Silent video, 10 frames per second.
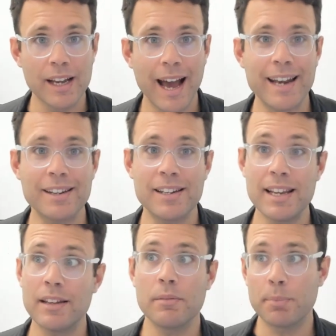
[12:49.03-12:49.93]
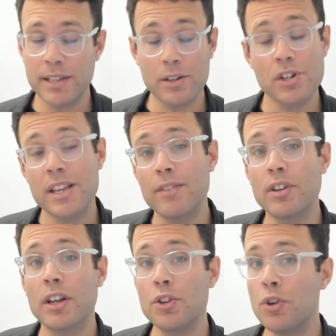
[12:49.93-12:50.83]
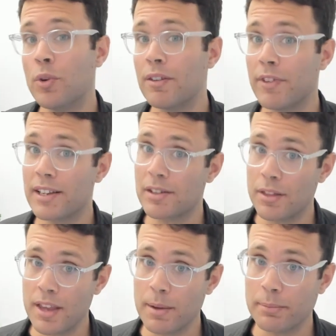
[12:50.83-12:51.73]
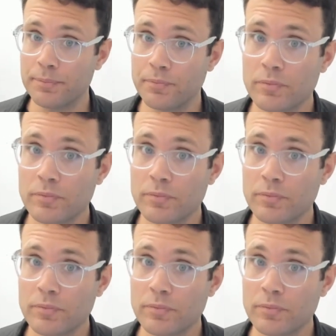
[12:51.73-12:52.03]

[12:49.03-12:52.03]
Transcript: and indeed potentially even a new investor theme.